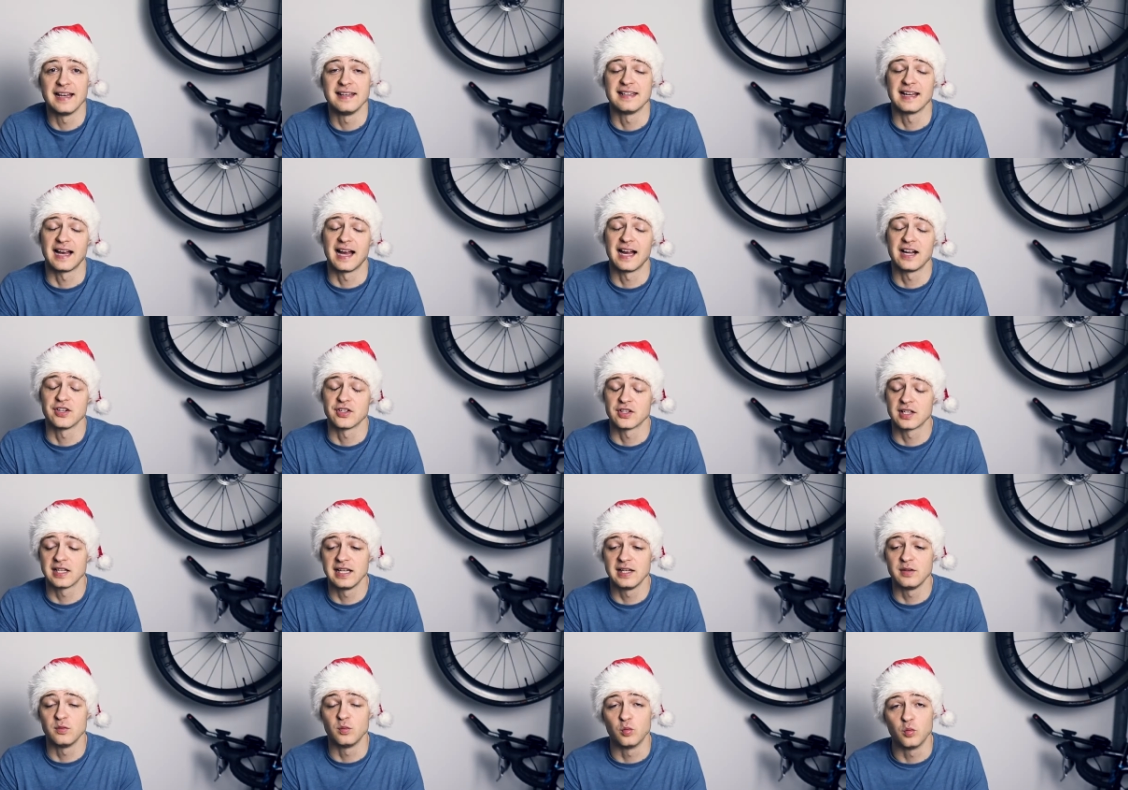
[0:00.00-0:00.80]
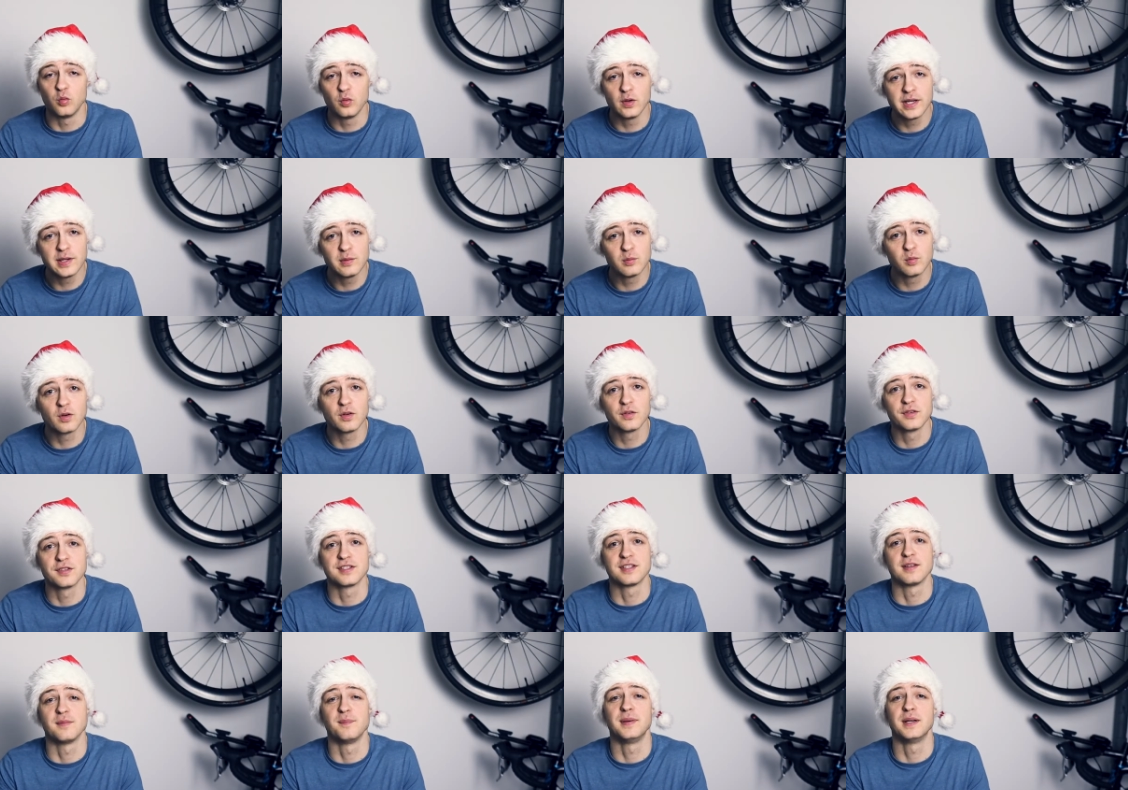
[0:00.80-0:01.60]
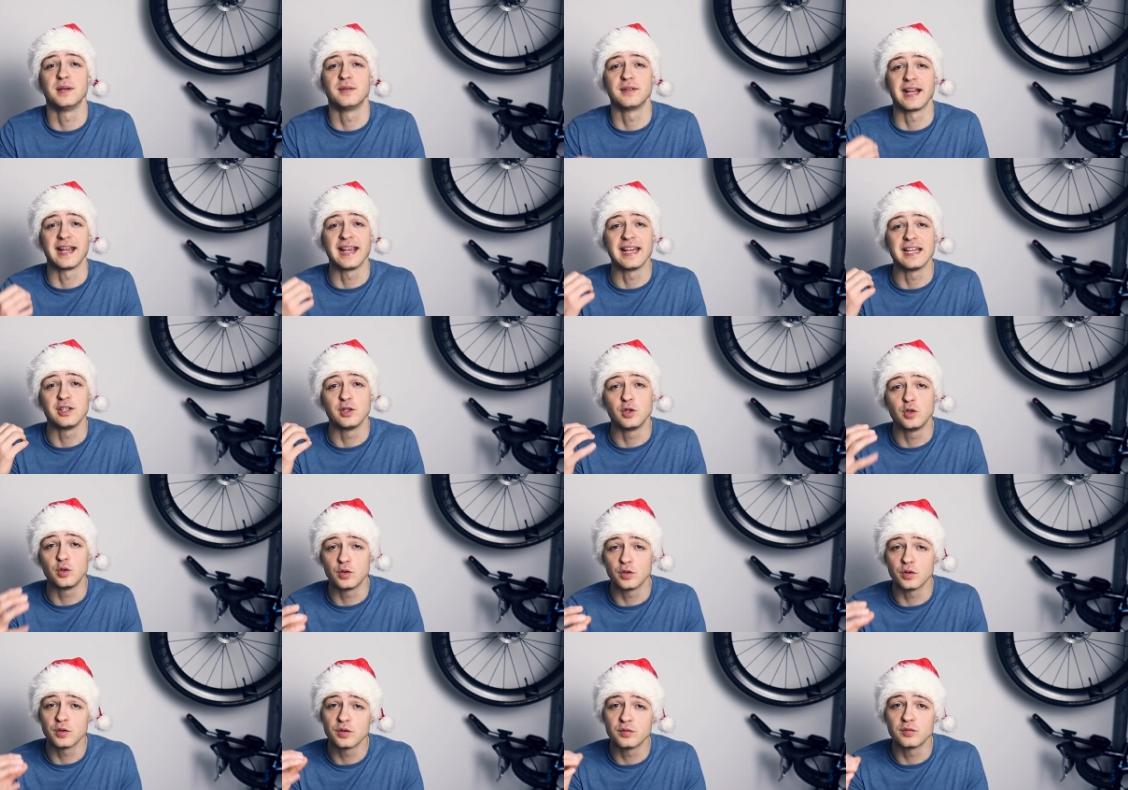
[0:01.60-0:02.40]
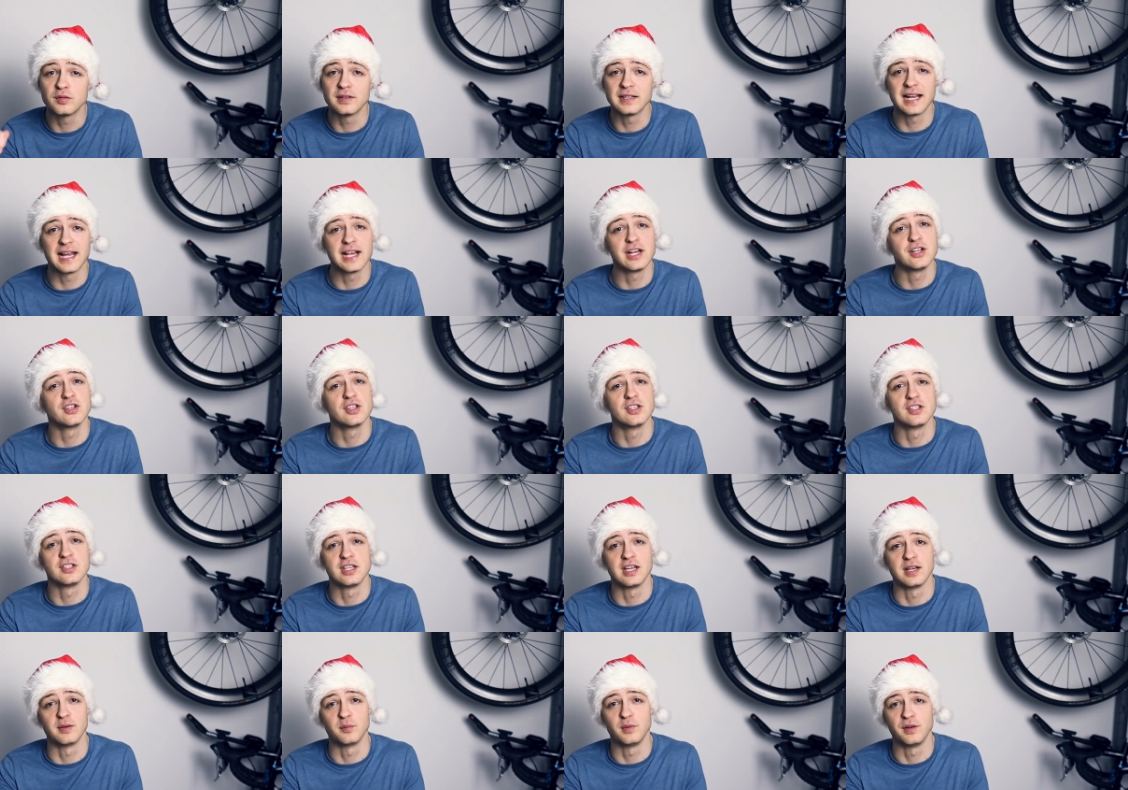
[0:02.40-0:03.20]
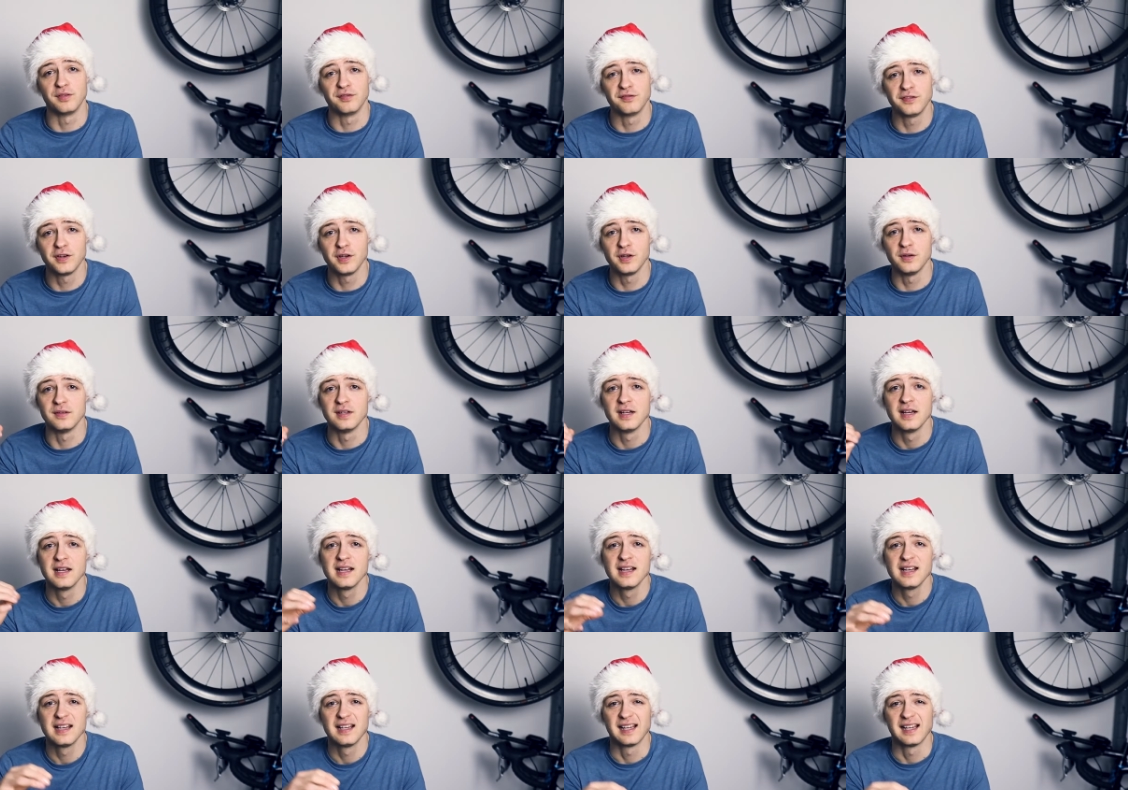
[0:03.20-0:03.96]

And actually, we want to build a good relationship with food,